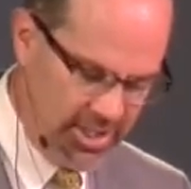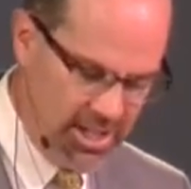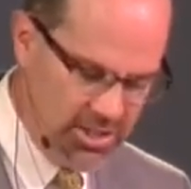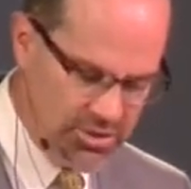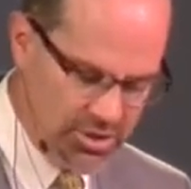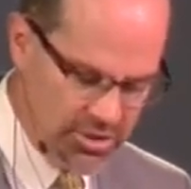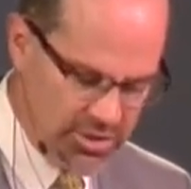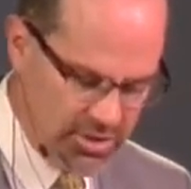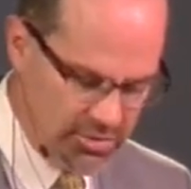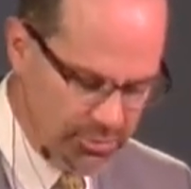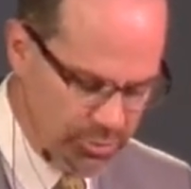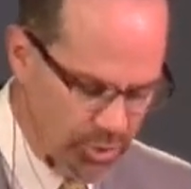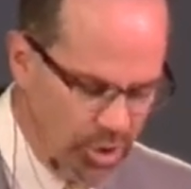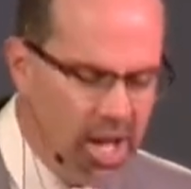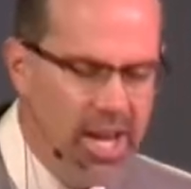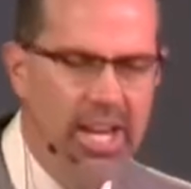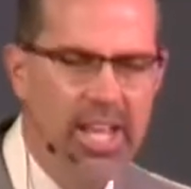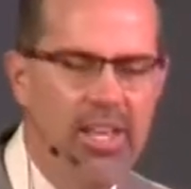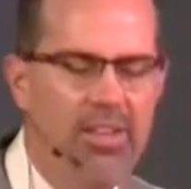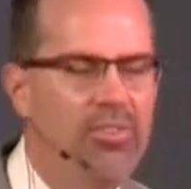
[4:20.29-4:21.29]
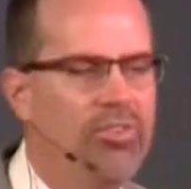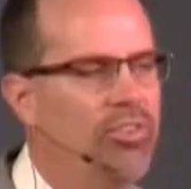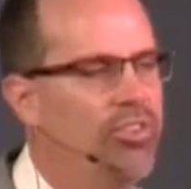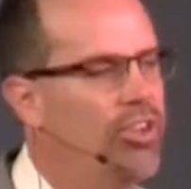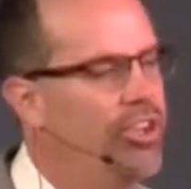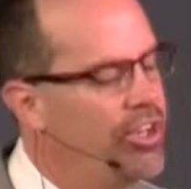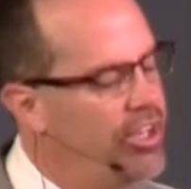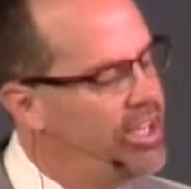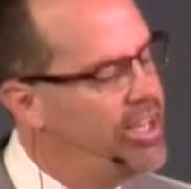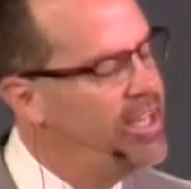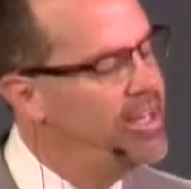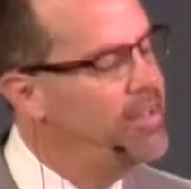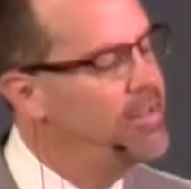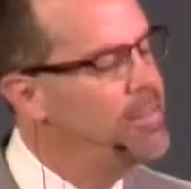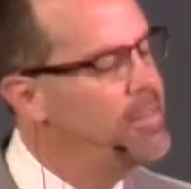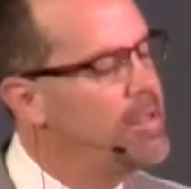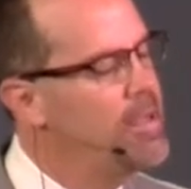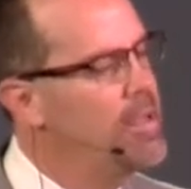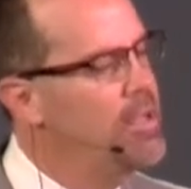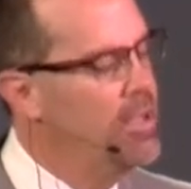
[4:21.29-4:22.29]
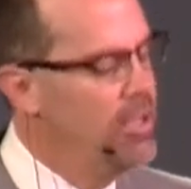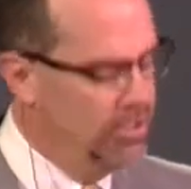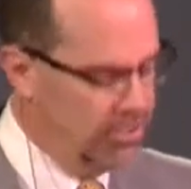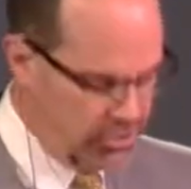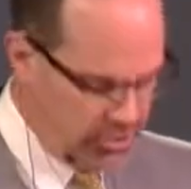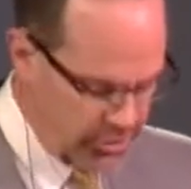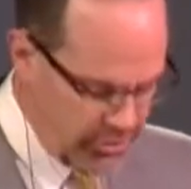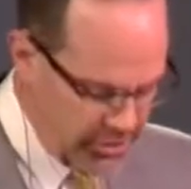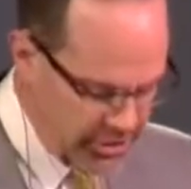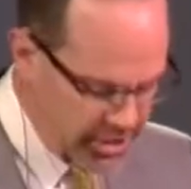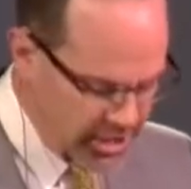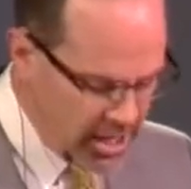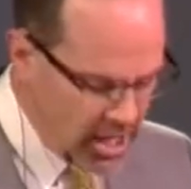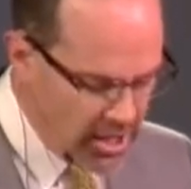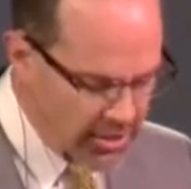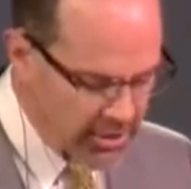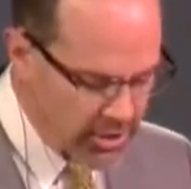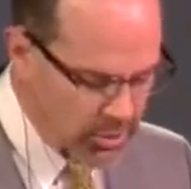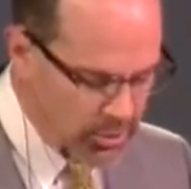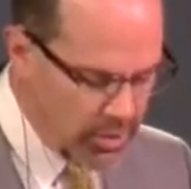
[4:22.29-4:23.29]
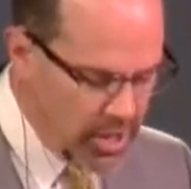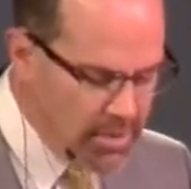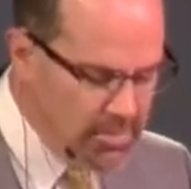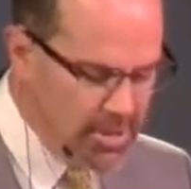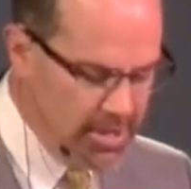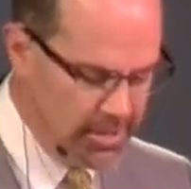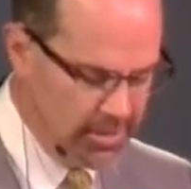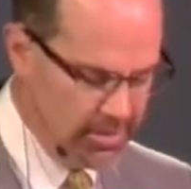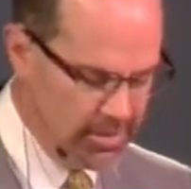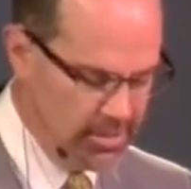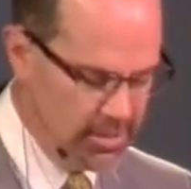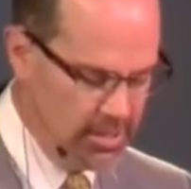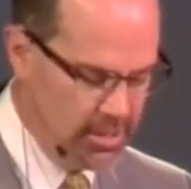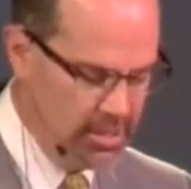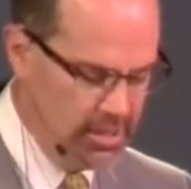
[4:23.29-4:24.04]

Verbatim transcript: teachers of what is good to the younger women.